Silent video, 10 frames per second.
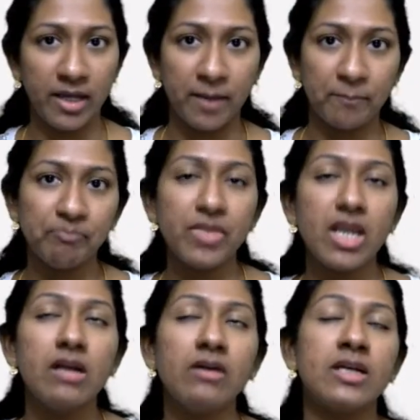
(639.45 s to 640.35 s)
play.
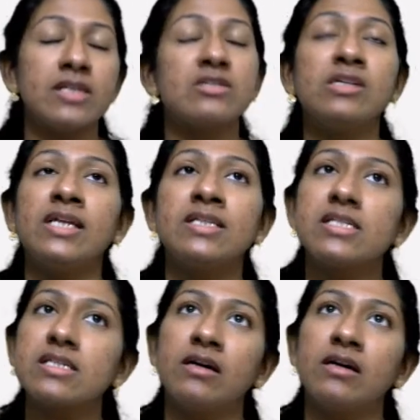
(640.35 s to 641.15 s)
Okay, so let's